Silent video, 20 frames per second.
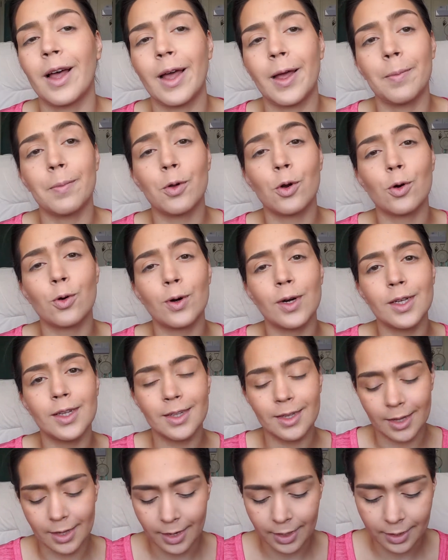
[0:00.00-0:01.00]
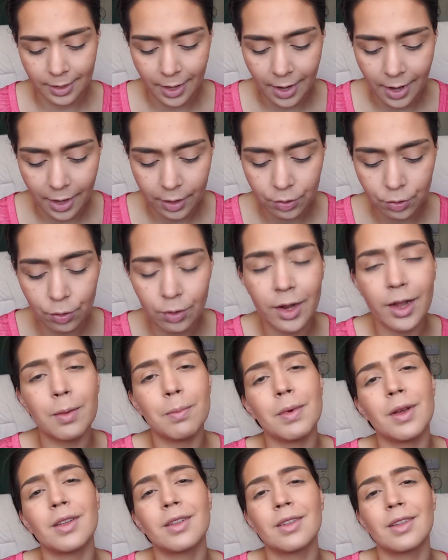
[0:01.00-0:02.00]
I am crazy like that. I do like
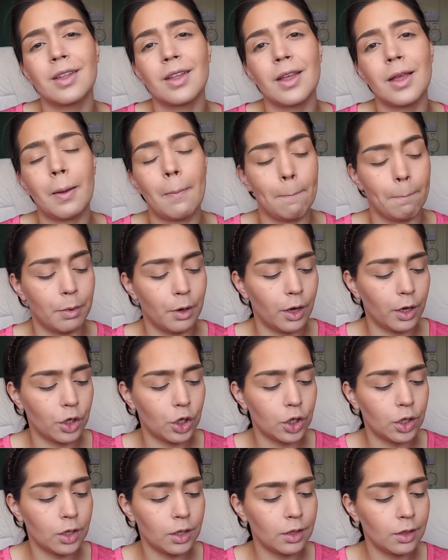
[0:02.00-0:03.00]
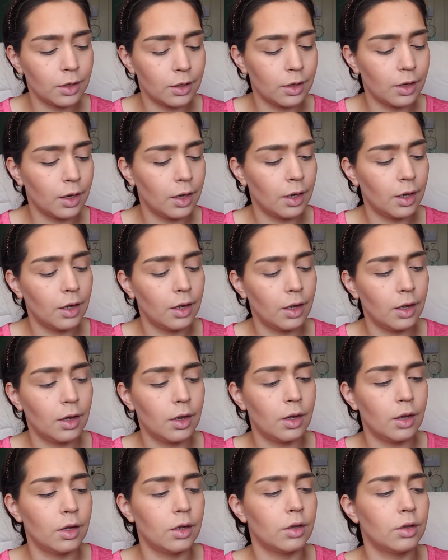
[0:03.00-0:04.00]
mixing blushes,
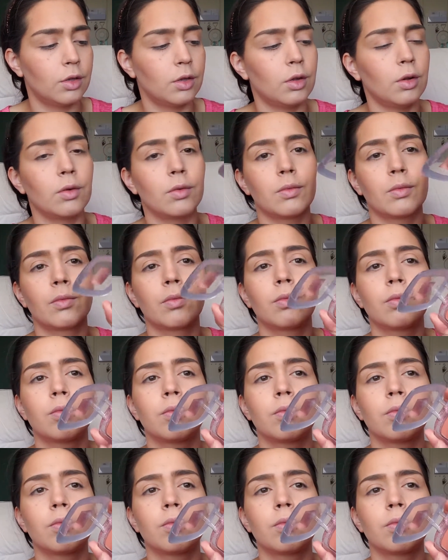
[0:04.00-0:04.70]
so.